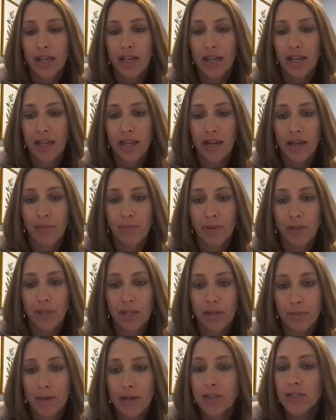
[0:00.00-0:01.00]
and I
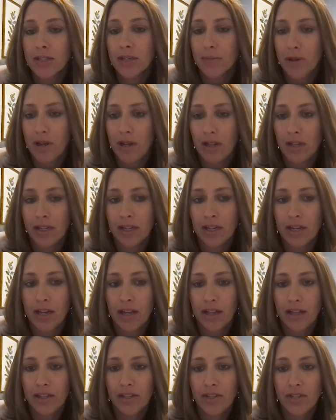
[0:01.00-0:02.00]
played basketball in
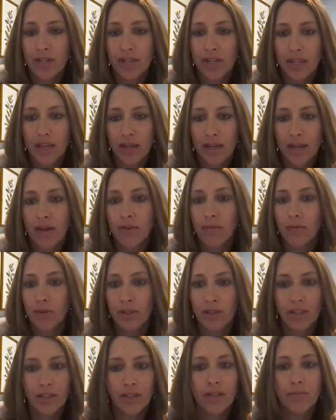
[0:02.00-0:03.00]
college, and they had a
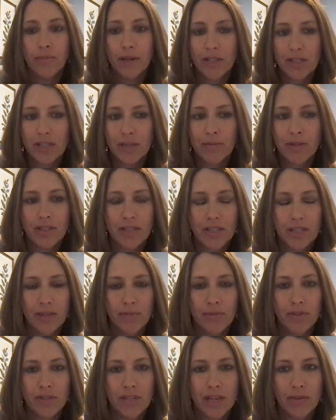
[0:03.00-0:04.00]
really good basketball
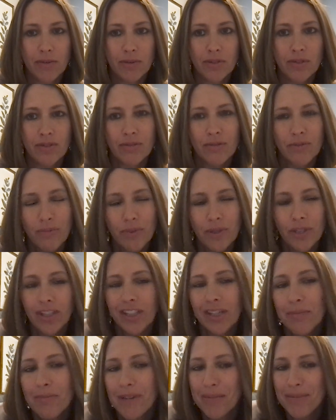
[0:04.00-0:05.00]
team. So that was
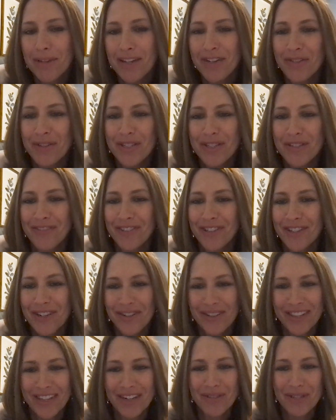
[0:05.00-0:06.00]
really my main reason for
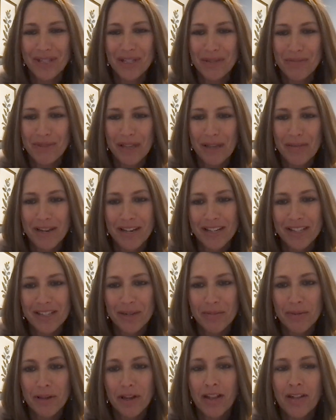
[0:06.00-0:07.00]
going there, was to play
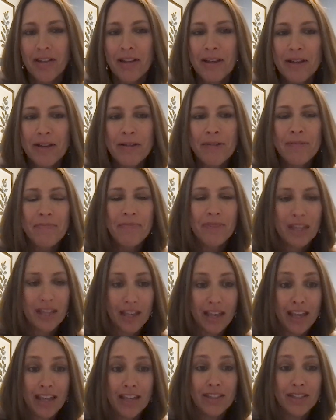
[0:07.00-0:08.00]
basketball
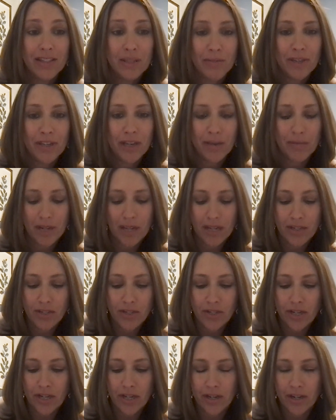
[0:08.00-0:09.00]
and to become an
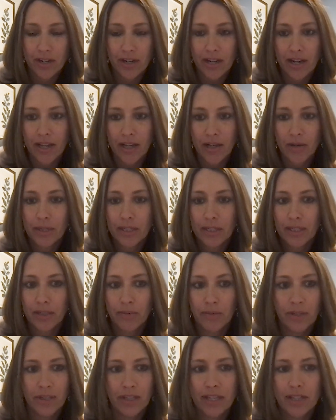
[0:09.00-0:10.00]
engineer. And I quickly
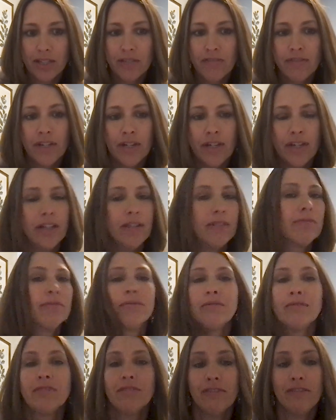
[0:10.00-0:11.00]
realized very
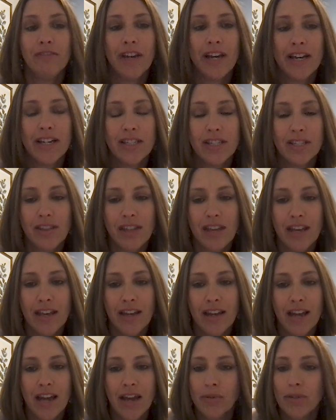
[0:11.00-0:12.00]
fast
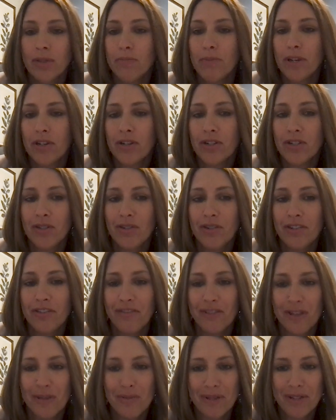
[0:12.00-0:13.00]
that I was better suited
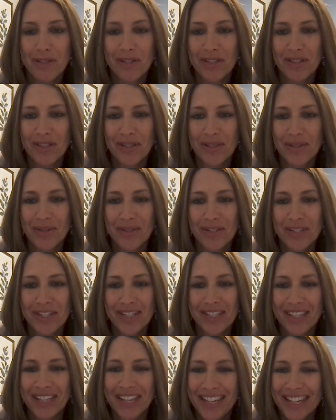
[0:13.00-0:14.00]
for the business
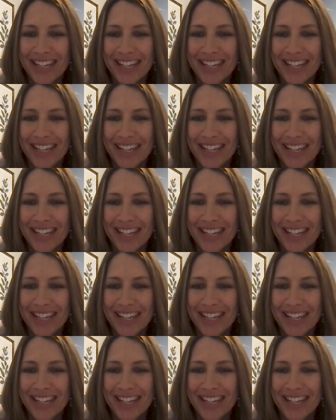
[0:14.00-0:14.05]
school.